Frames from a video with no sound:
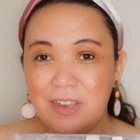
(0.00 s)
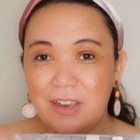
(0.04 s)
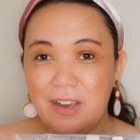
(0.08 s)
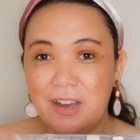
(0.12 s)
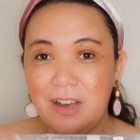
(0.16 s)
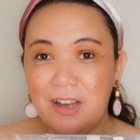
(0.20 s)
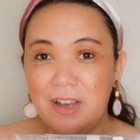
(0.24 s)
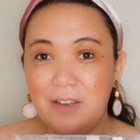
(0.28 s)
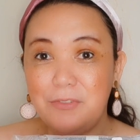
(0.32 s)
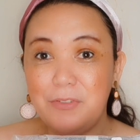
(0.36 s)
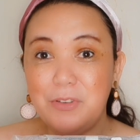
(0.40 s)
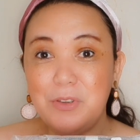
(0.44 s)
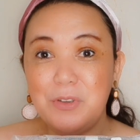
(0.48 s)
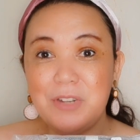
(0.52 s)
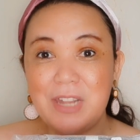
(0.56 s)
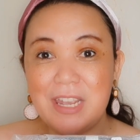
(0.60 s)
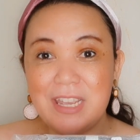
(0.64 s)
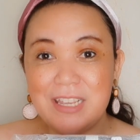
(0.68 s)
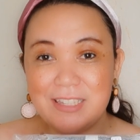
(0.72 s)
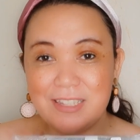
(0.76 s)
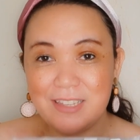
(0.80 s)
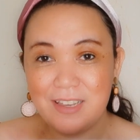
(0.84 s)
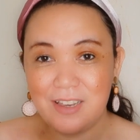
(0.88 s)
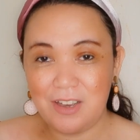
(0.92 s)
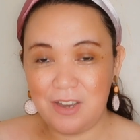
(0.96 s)
a few
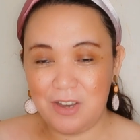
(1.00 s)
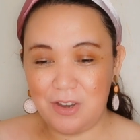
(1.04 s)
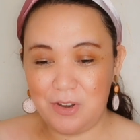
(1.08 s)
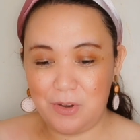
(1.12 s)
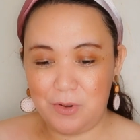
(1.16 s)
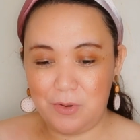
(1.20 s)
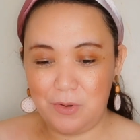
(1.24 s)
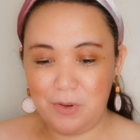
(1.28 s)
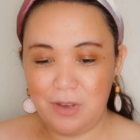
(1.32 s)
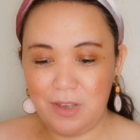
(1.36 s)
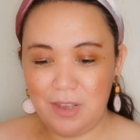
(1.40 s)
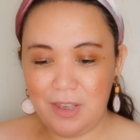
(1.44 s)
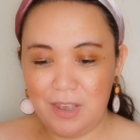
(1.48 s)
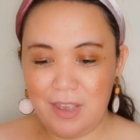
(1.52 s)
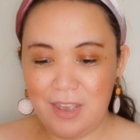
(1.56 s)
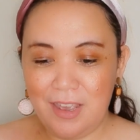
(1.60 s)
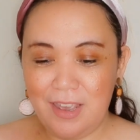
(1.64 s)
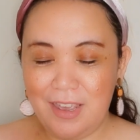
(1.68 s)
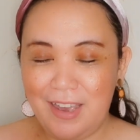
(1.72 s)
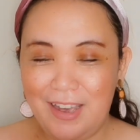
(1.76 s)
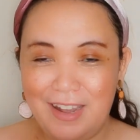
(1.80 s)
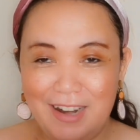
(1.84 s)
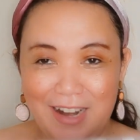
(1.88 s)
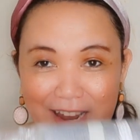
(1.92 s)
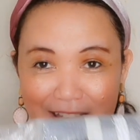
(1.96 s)
days ago,
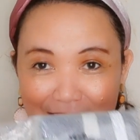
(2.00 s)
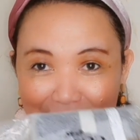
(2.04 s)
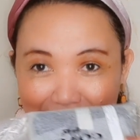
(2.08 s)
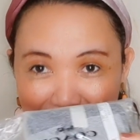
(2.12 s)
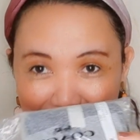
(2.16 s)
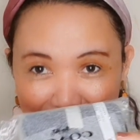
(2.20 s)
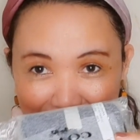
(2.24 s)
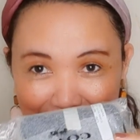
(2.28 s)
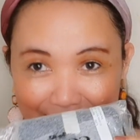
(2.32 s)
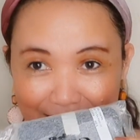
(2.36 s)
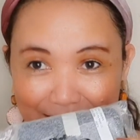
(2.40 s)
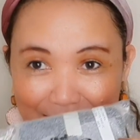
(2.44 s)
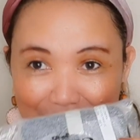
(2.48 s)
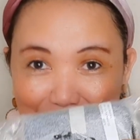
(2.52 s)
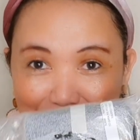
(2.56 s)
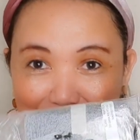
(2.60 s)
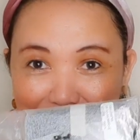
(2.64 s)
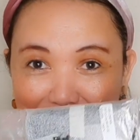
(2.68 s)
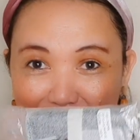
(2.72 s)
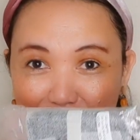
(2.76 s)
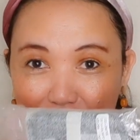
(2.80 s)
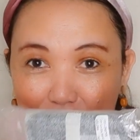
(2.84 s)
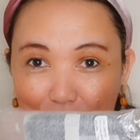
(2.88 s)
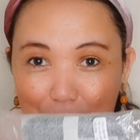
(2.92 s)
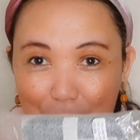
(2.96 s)
and I had
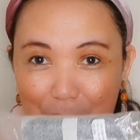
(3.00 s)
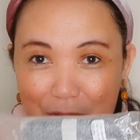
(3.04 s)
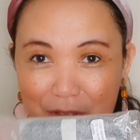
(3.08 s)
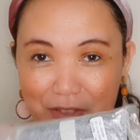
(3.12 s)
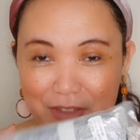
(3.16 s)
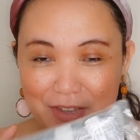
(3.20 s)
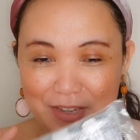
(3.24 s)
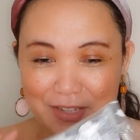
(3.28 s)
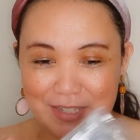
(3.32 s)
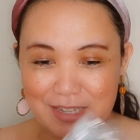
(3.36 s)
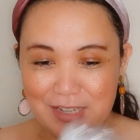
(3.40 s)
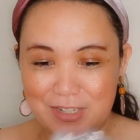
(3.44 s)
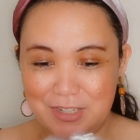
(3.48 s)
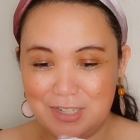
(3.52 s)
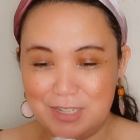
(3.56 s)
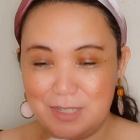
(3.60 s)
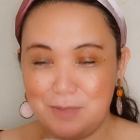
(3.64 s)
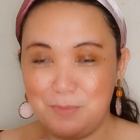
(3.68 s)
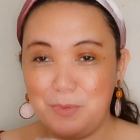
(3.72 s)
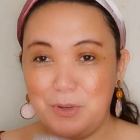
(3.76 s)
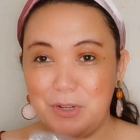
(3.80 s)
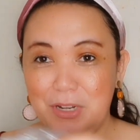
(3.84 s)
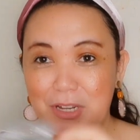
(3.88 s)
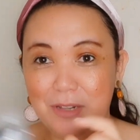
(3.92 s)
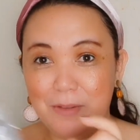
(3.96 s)
actually opened this. I
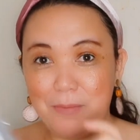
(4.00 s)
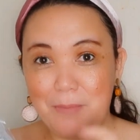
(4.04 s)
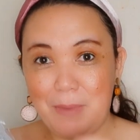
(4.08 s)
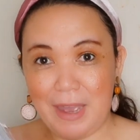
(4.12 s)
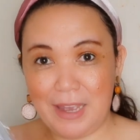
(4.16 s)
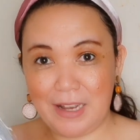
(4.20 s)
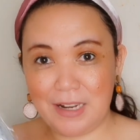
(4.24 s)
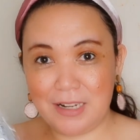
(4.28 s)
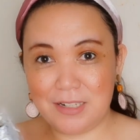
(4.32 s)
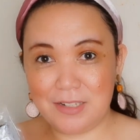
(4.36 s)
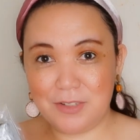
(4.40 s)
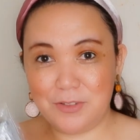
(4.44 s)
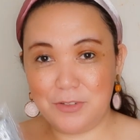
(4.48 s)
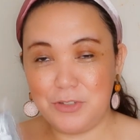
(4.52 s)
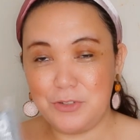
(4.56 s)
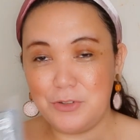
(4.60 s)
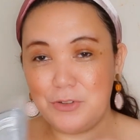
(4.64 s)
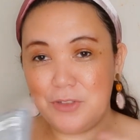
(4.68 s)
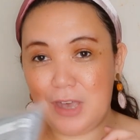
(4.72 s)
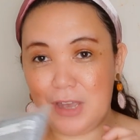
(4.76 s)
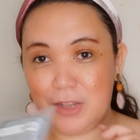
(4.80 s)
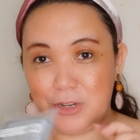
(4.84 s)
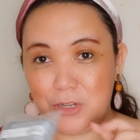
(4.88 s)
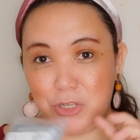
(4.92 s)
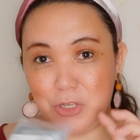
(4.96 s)
just put it back so that